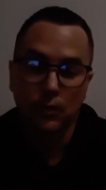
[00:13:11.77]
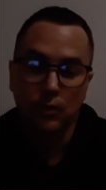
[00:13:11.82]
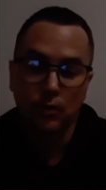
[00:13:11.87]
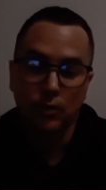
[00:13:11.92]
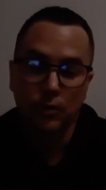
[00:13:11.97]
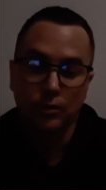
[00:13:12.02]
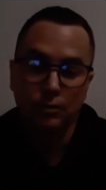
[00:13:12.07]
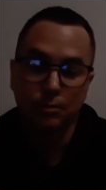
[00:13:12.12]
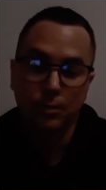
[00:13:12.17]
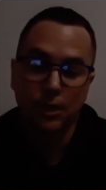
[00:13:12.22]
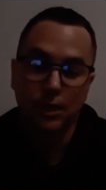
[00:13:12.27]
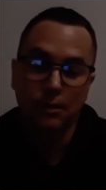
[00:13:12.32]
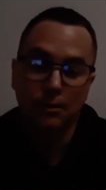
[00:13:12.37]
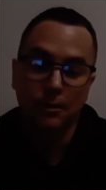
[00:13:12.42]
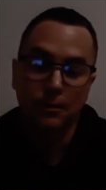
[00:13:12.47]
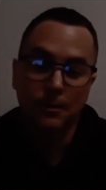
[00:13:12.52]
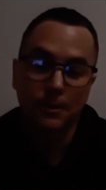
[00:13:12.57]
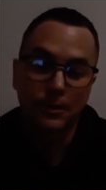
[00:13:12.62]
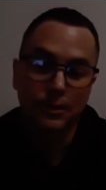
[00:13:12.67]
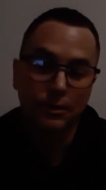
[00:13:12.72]
It was
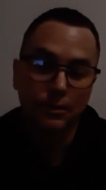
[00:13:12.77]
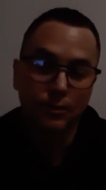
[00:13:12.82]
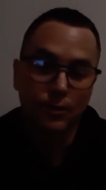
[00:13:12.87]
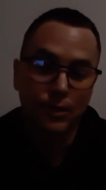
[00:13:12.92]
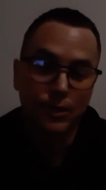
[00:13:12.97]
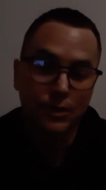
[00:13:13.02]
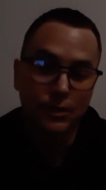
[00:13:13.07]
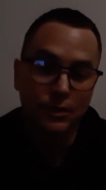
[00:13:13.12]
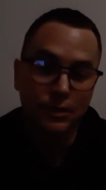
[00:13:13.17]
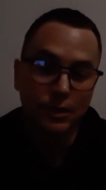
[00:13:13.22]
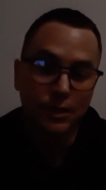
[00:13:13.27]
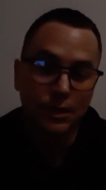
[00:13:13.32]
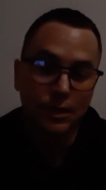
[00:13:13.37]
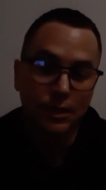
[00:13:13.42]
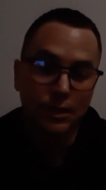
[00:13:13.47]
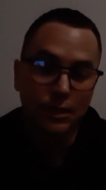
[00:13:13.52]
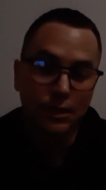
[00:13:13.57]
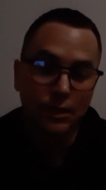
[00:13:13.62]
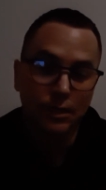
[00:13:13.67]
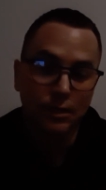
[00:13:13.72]
probably the reason I
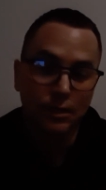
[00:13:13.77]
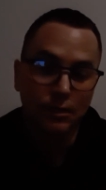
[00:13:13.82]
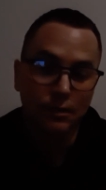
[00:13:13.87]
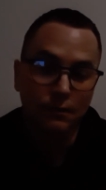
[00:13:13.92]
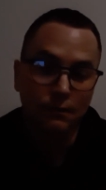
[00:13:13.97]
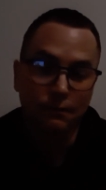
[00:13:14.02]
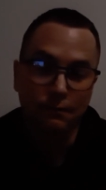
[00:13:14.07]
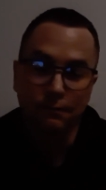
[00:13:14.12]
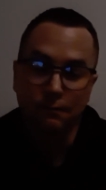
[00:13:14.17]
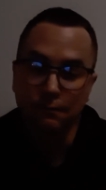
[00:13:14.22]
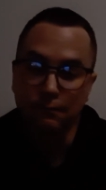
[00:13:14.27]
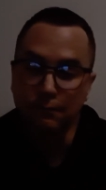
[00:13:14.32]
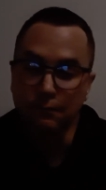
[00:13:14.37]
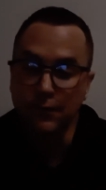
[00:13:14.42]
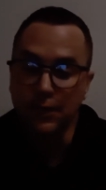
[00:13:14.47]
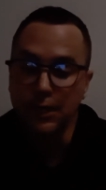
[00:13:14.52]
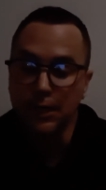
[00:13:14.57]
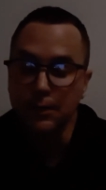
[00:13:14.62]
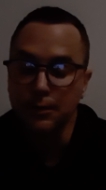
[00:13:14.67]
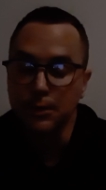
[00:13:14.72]
had a
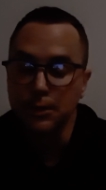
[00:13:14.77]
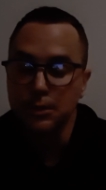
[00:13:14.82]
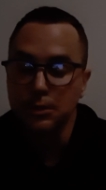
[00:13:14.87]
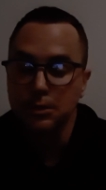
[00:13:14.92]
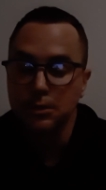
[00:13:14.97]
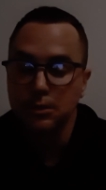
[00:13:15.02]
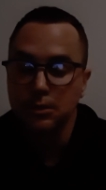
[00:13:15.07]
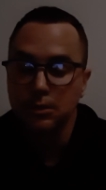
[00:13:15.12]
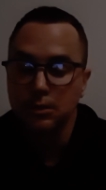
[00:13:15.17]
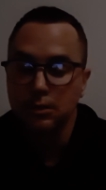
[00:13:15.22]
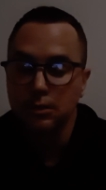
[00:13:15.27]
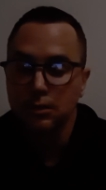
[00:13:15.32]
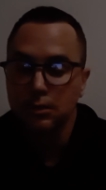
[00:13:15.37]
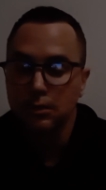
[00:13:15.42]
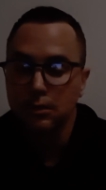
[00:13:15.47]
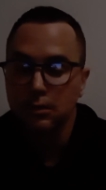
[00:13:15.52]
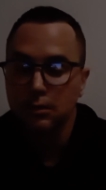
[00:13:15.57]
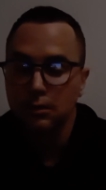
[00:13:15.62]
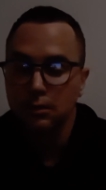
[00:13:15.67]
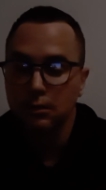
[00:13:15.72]
virus
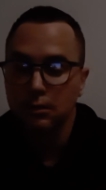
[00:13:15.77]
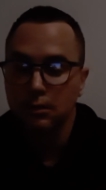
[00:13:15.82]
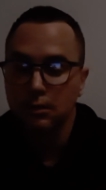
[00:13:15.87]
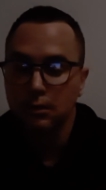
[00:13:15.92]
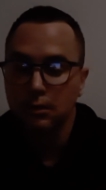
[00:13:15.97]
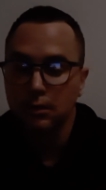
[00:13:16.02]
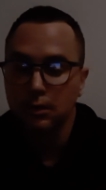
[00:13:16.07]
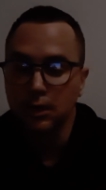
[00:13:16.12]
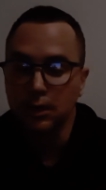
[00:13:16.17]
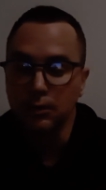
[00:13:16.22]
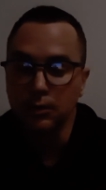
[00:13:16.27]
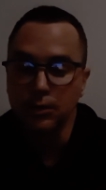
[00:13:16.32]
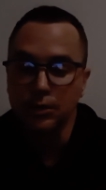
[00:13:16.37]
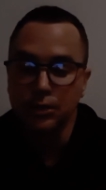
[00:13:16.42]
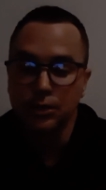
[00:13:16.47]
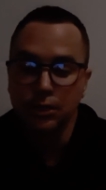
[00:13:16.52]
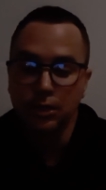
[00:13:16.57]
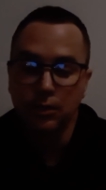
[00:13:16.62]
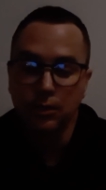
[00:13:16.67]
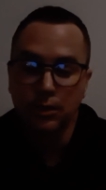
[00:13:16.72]
that was
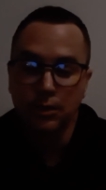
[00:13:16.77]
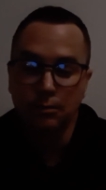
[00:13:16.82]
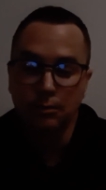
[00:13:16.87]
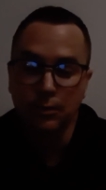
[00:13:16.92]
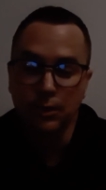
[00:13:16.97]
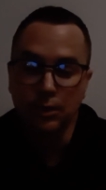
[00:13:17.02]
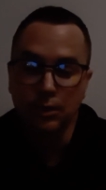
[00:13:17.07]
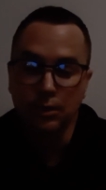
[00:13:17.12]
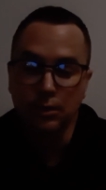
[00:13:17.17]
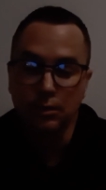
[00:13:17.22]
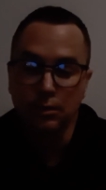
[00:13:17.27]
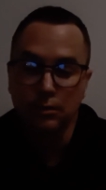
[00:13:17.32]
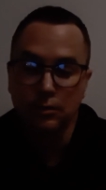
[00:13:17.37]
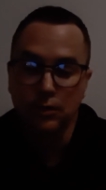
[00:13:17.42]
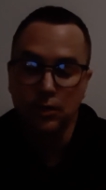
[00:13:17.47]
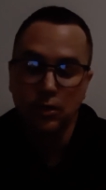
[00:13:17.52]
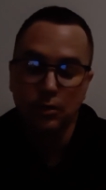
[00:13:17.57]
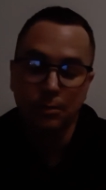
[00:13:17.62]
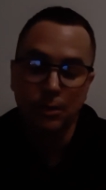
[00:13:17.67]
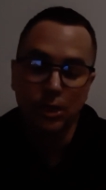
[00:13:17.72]
showing me,
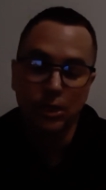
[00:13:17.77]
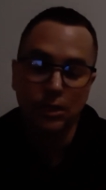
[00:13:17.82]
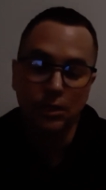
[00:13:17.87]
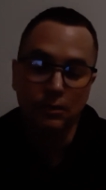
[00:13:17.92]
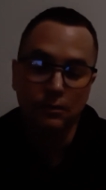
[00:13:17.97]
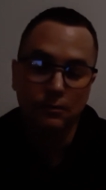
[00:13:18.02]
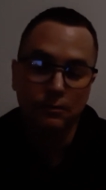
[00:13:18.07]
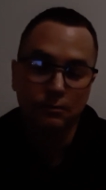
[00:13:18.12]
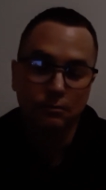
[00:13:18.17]
slowing me down,